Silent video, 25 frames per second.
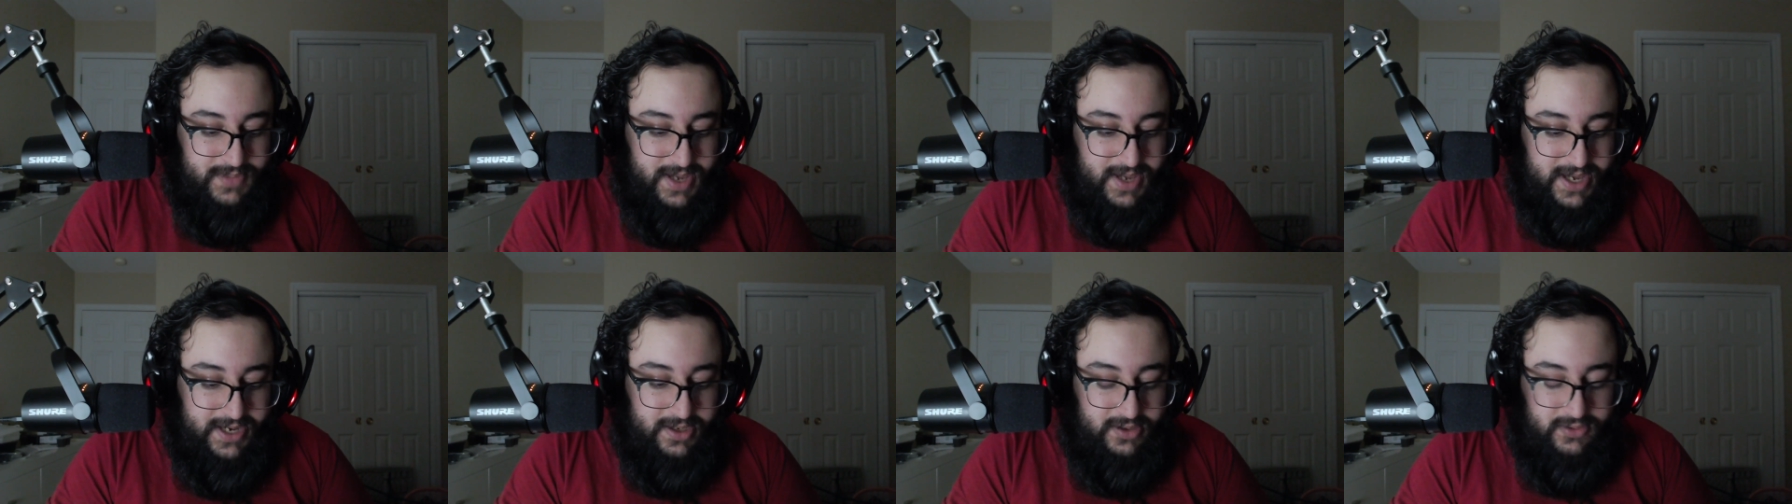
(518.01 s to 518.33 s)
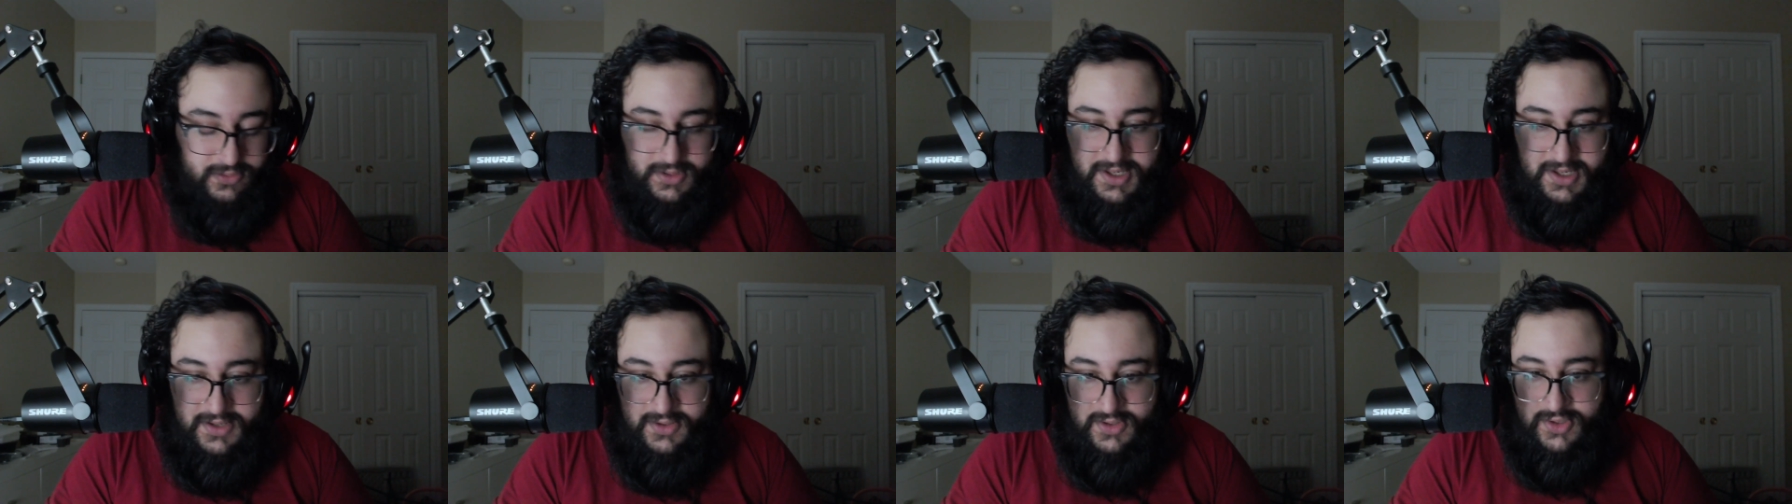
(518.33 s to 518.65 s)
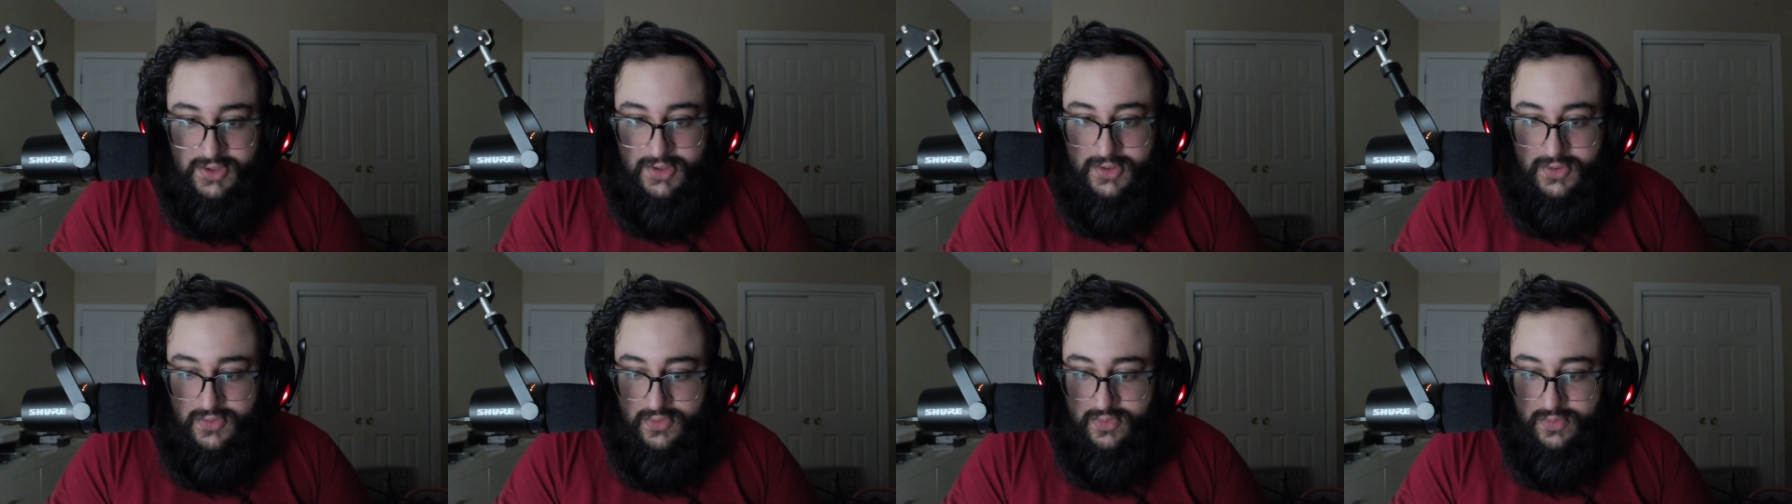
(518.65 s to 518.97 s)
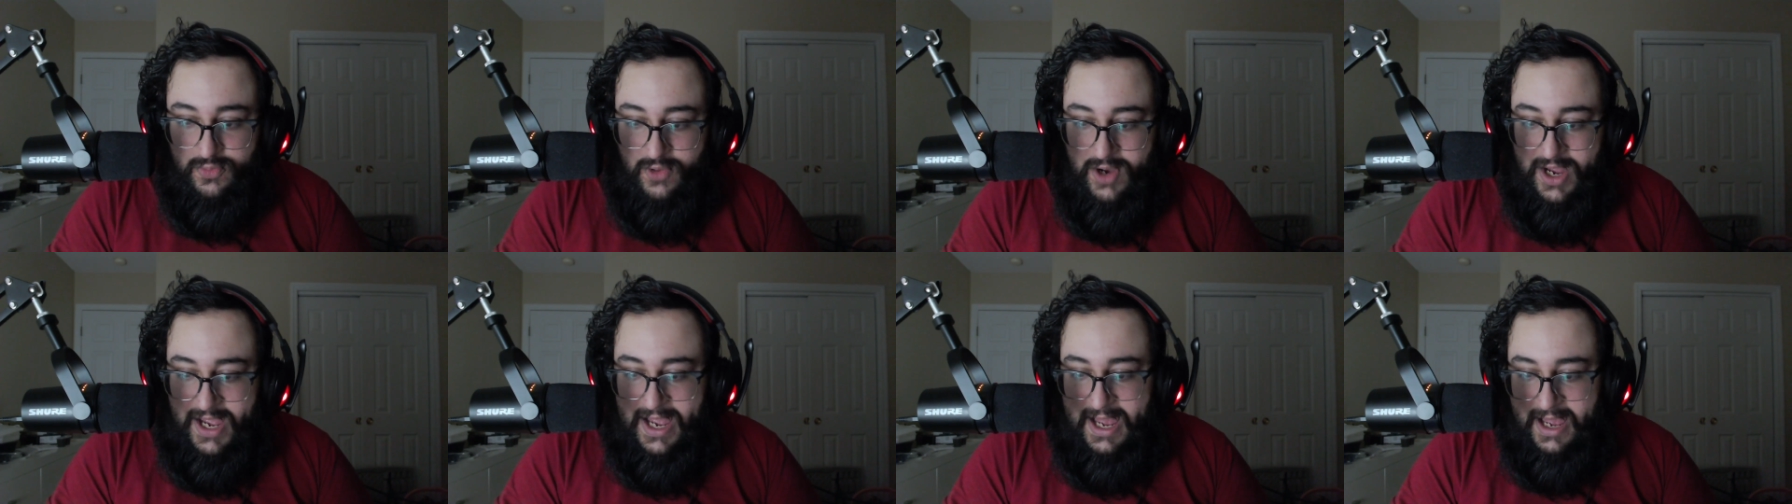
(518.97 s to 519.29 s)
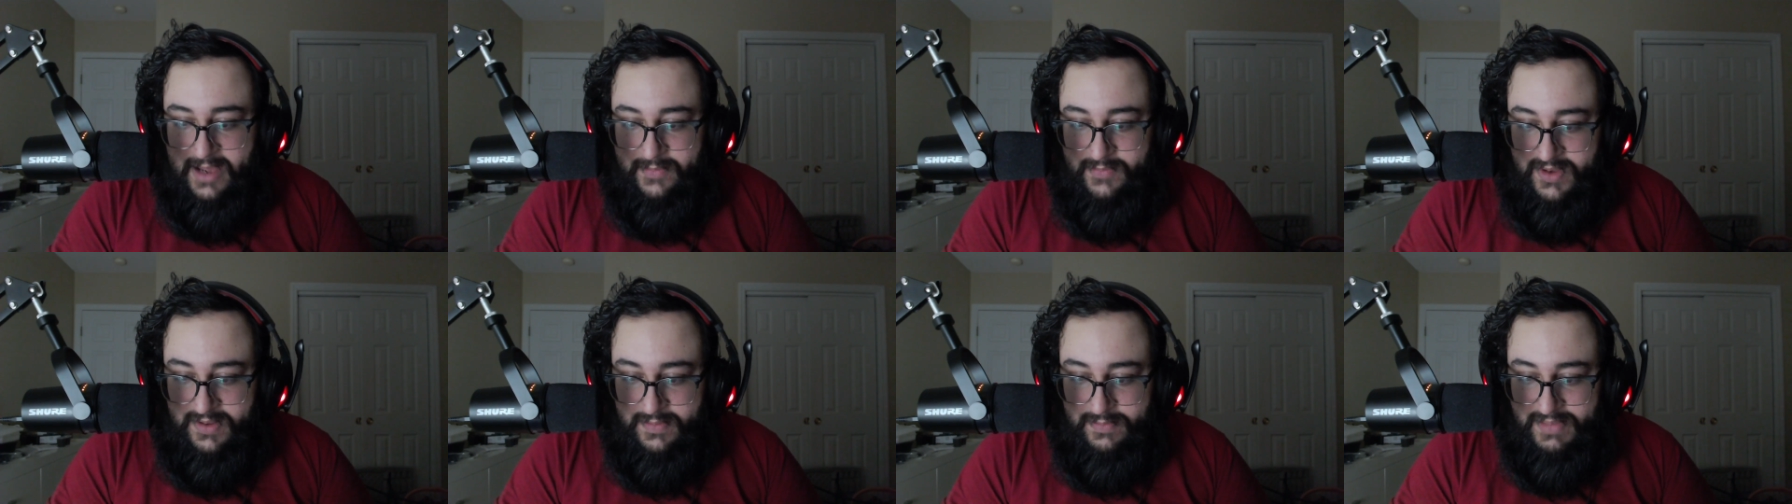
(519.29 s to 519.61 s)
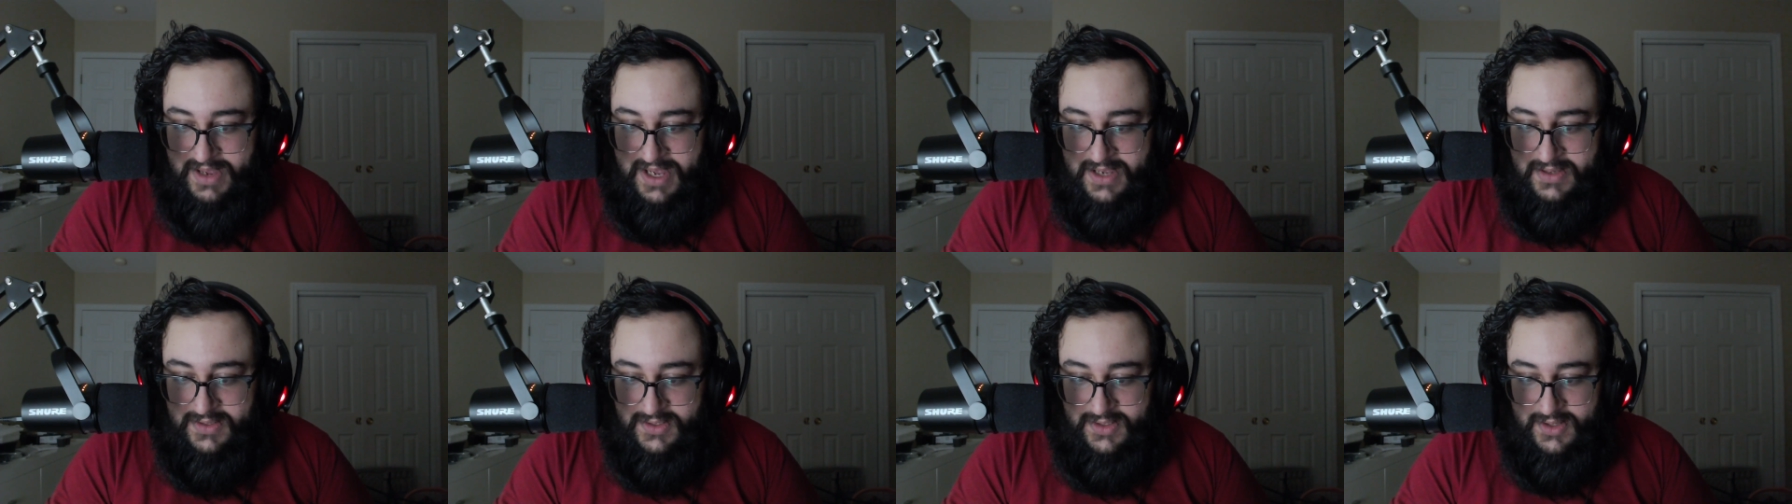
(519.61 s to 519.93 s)
I can only assume what happened
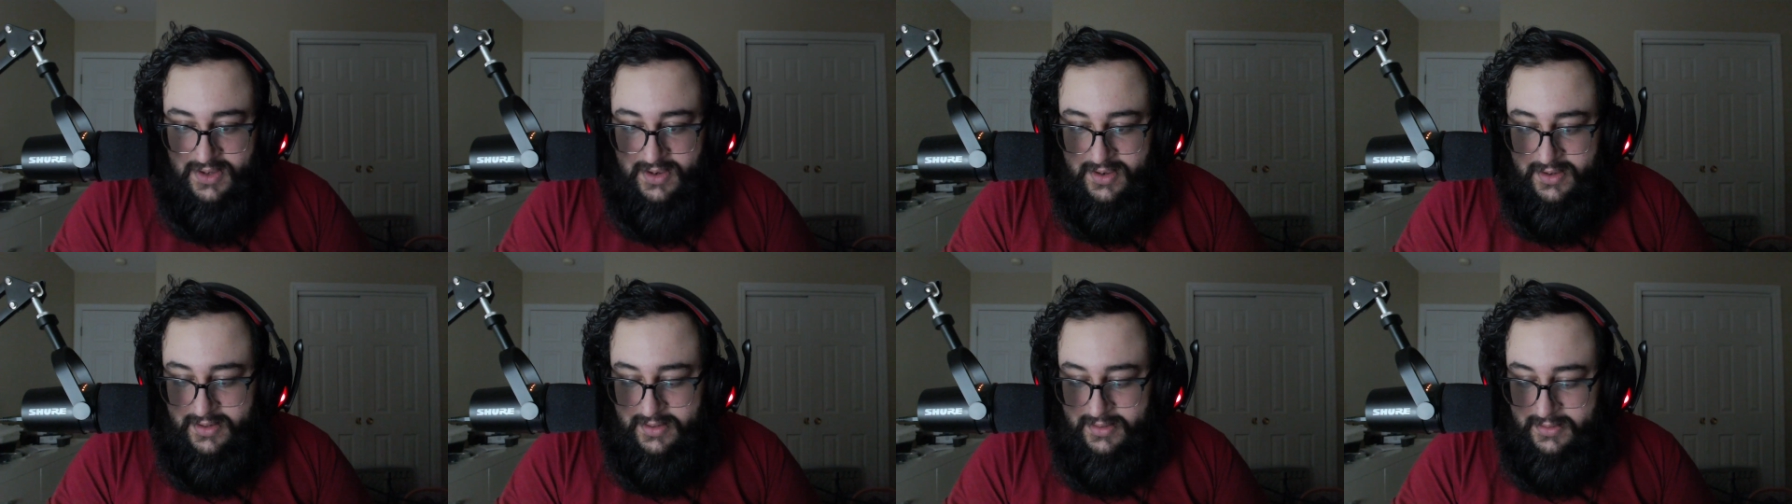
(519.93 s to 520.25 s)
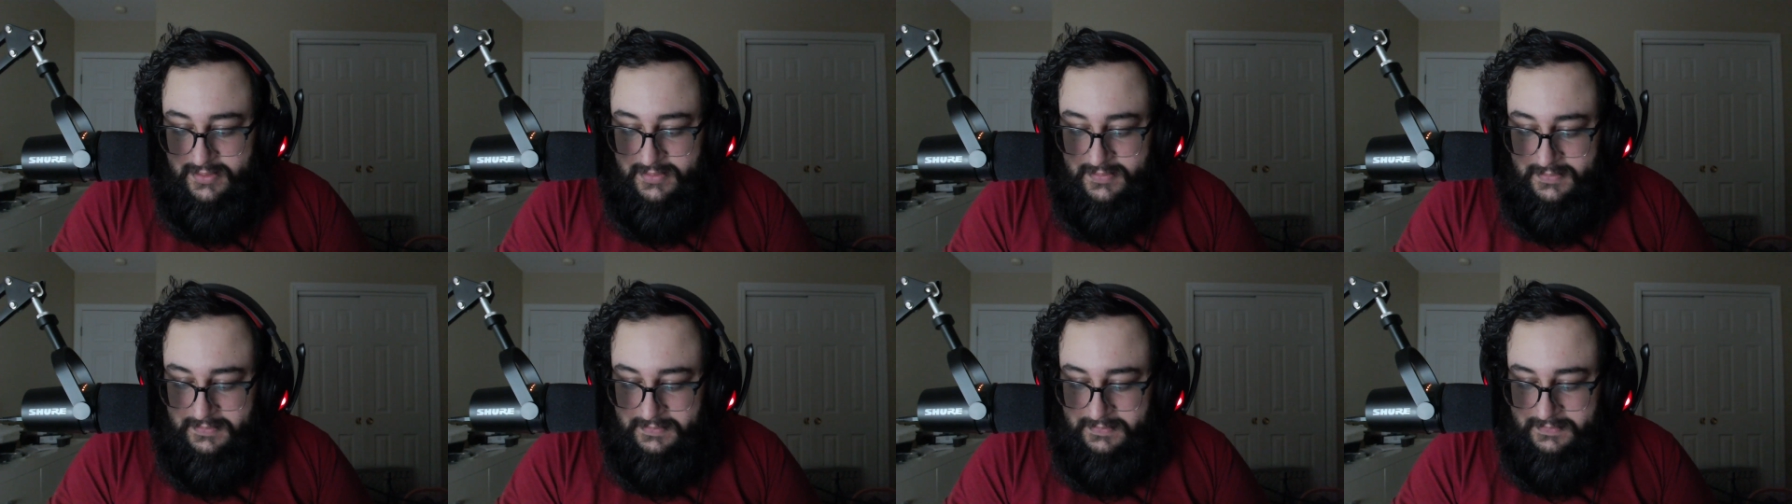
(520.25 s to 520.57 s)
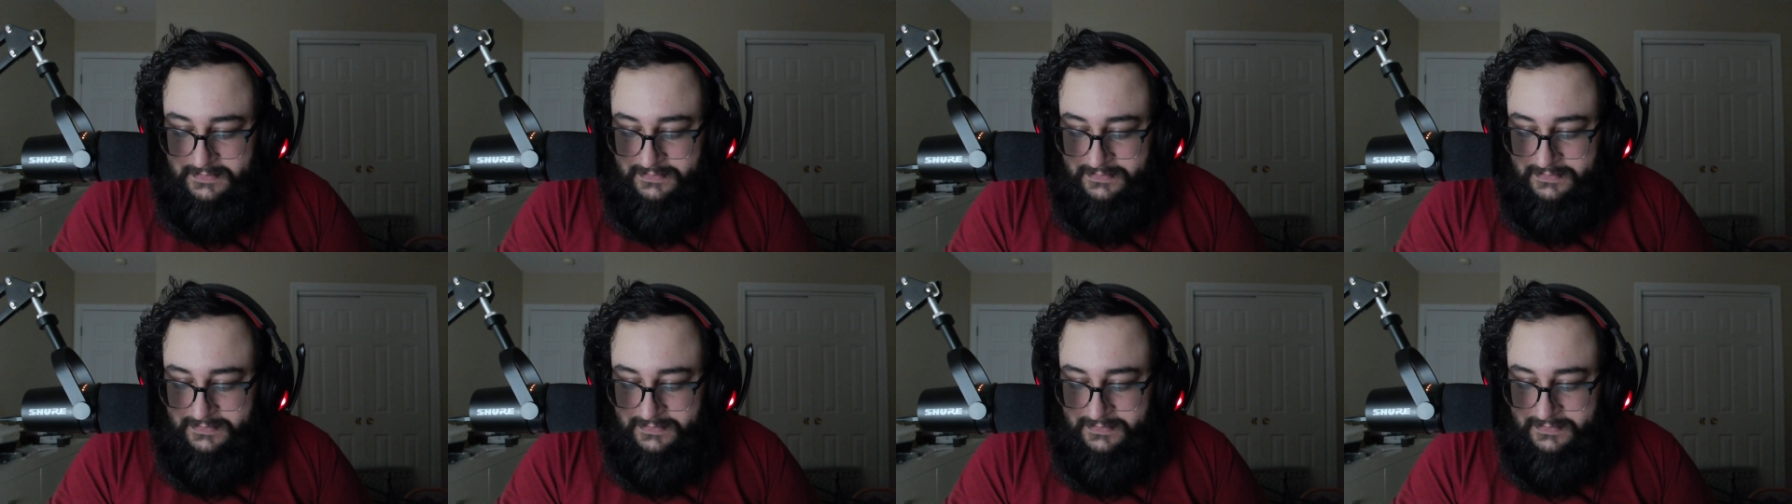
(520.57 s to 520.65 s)
based on